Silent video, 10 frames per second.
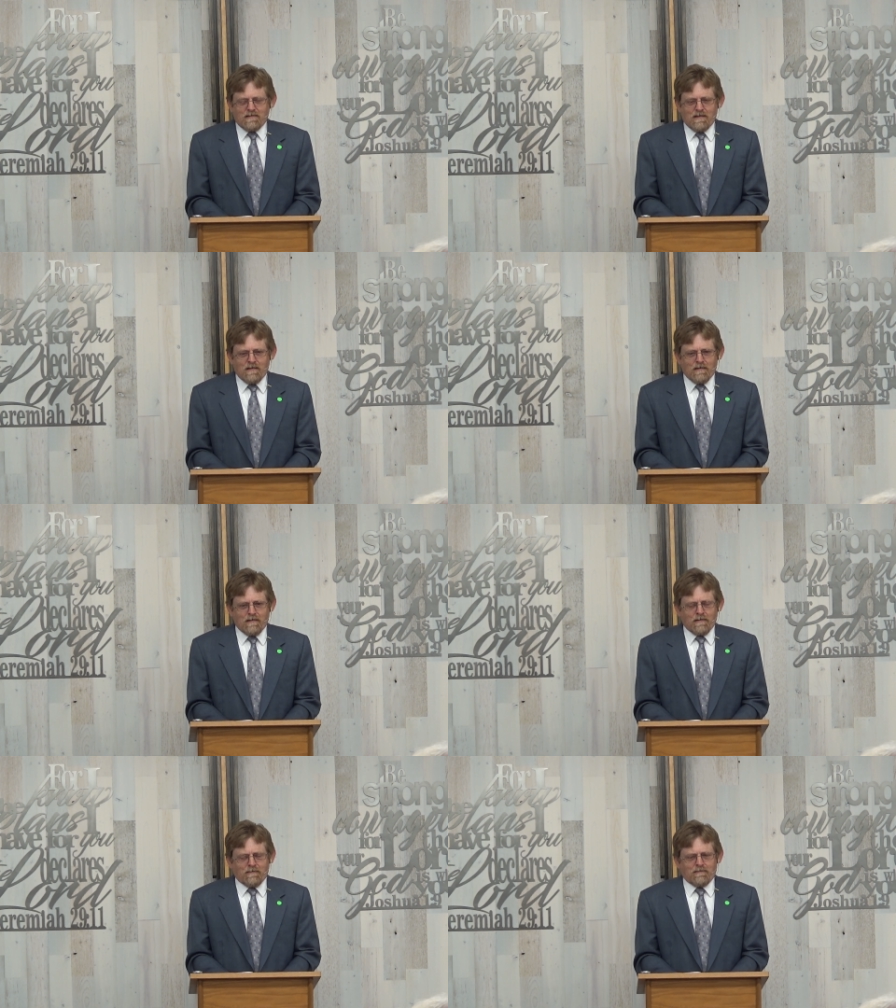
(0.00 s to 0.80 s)

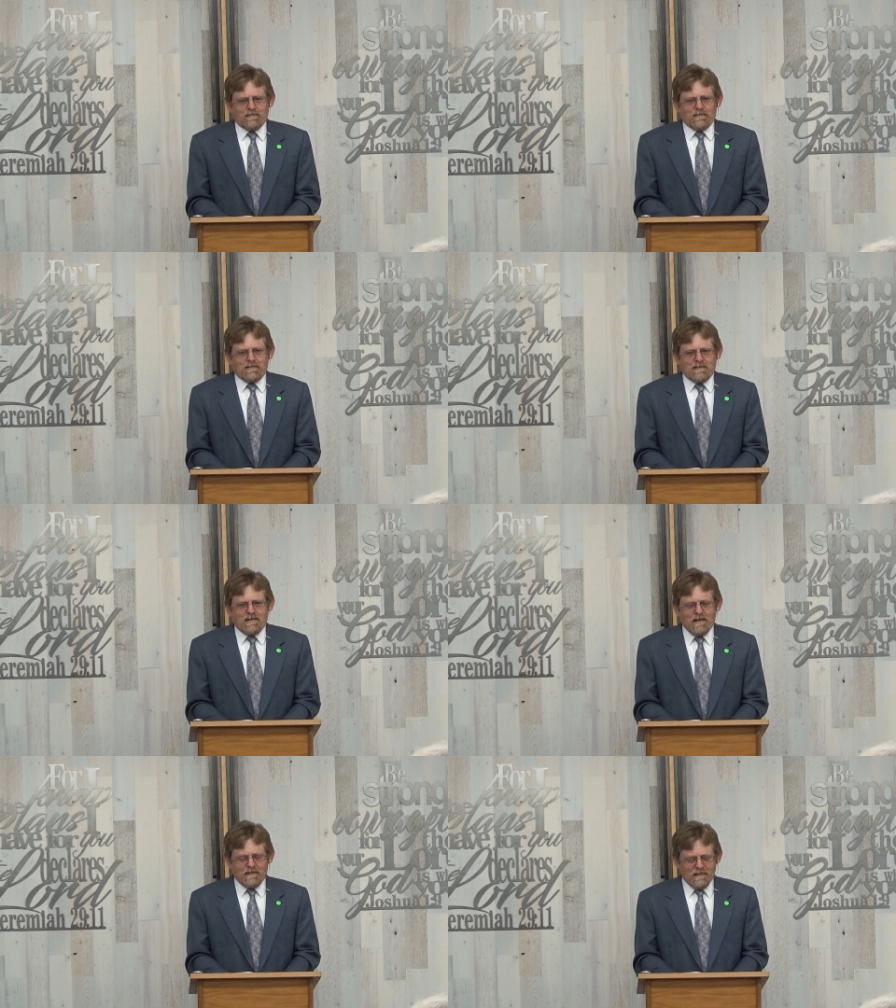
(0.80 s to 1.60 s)
Uh,
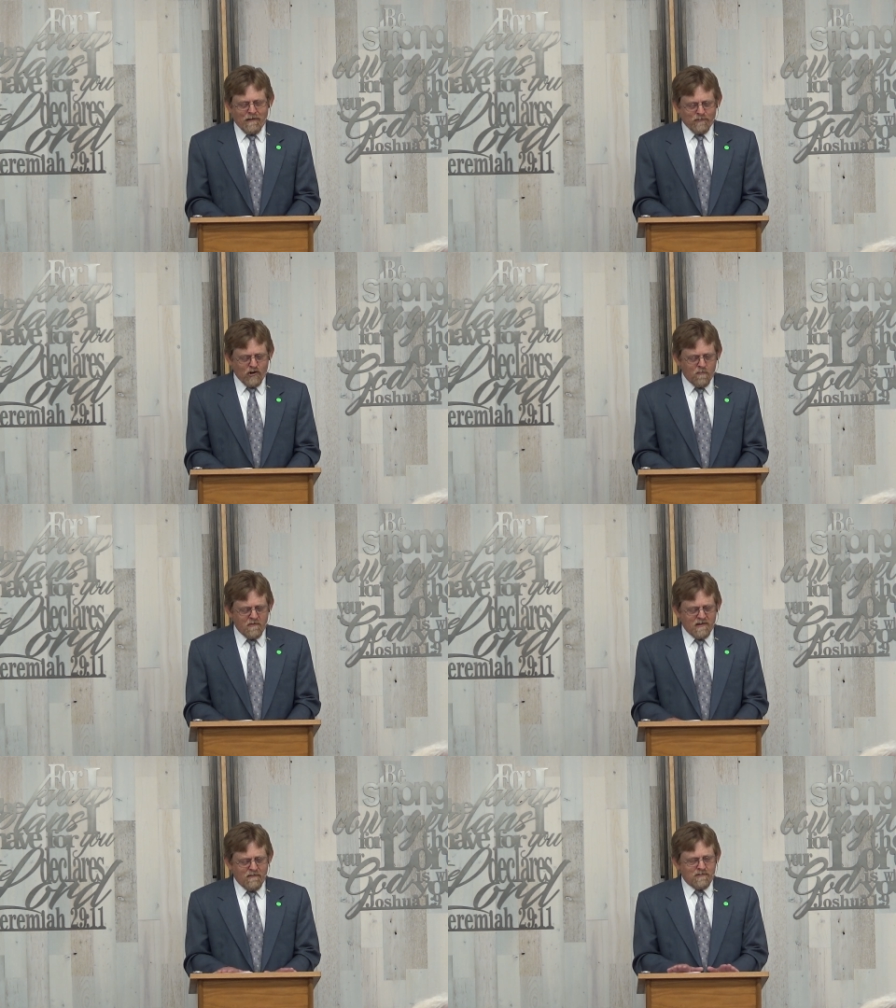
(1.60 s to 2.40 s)
and I was
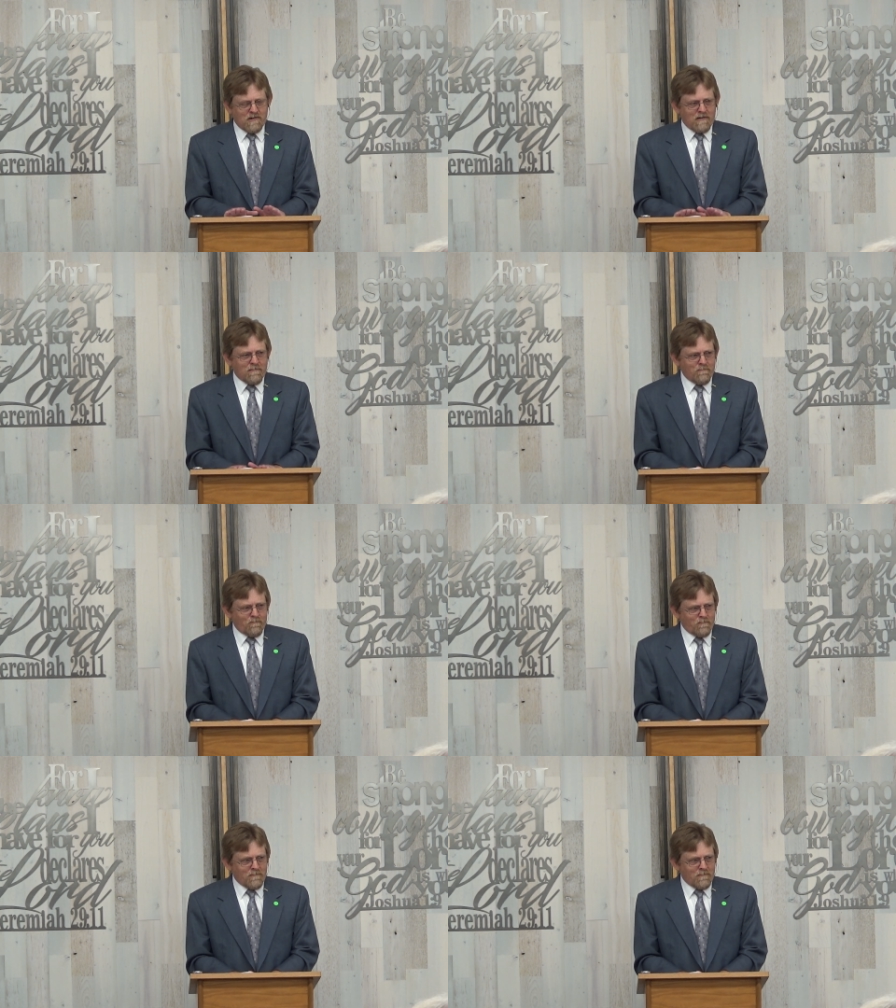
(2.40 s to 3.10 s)
hoping they would come